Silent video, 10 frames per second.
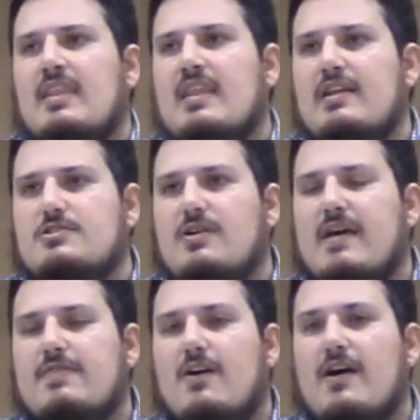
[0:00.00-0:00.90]
And so I
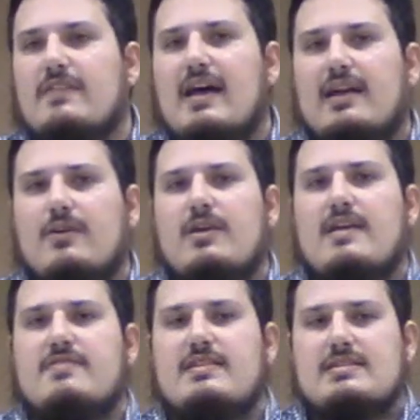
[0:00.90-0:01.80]
thought that,
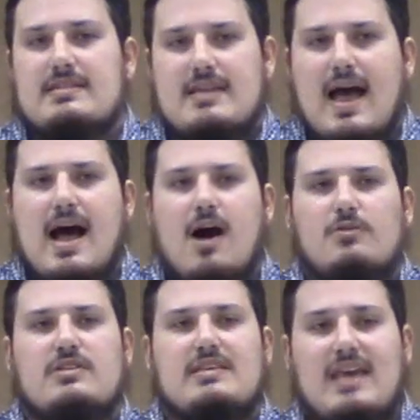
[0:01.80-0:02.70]
okay, this is how
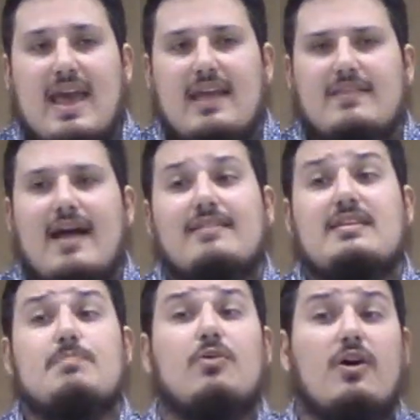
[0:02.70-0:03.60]
to gain that
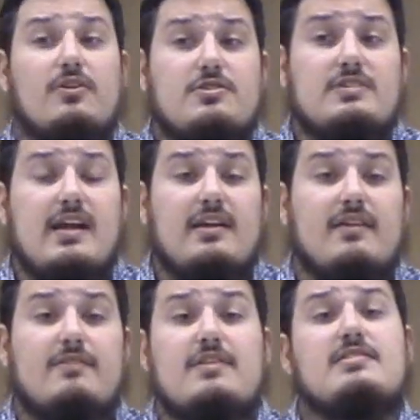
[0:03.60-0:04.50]
deeper understanding.
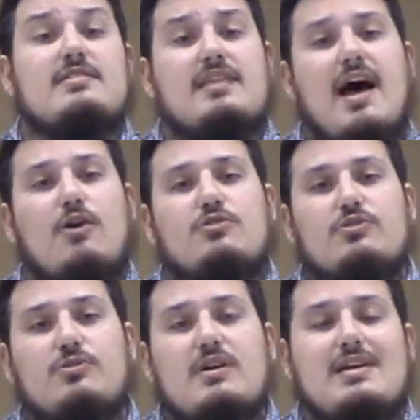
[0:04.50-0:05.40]
This is how
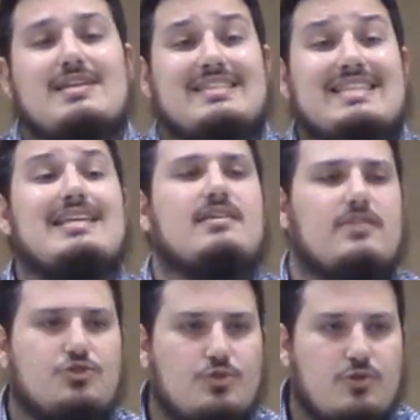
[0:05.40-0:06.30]
to seek the
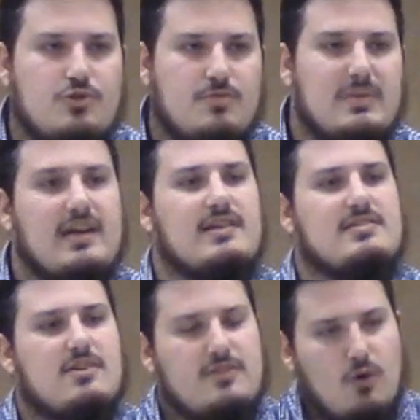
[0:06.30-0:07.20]
truth, because
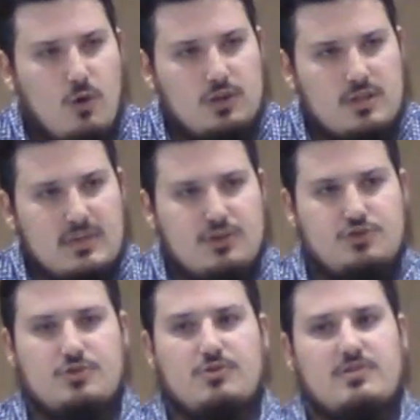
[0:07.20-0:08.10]
the ultimate
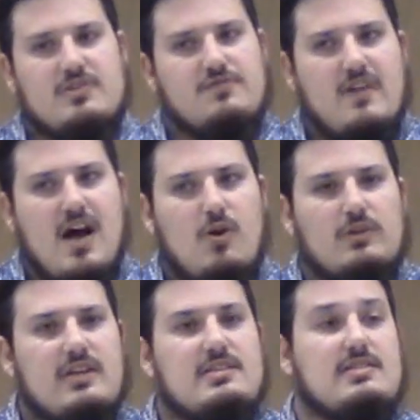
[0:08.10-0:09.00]
truth is found
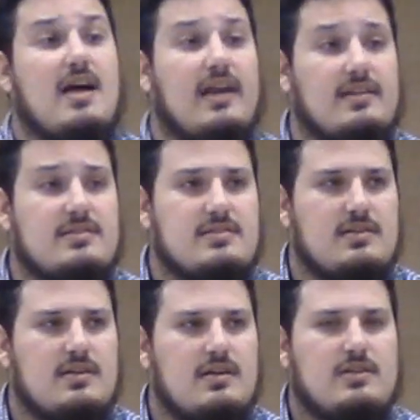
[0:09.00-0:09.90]
in science.
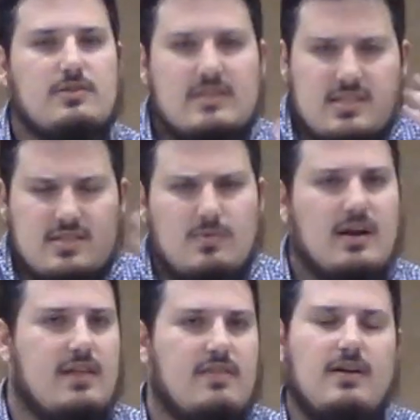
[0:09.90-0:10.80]
So this is what
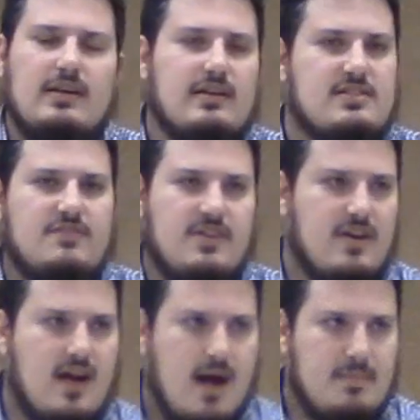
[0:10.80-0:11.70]
I thought, and it's a
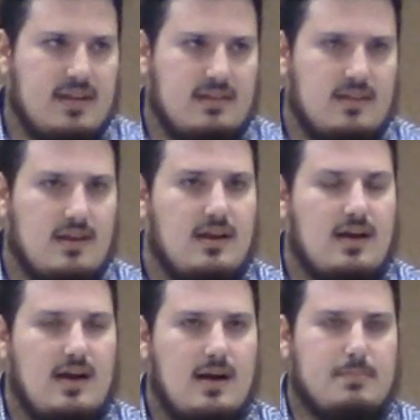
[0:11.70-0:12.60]
very common
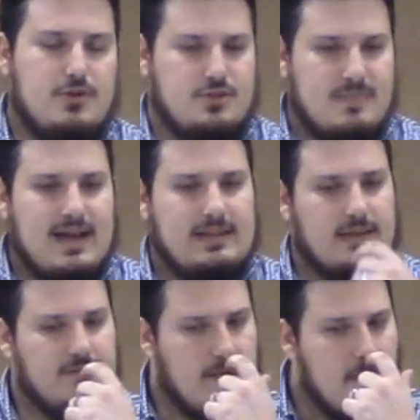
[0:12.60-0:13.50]
perspective.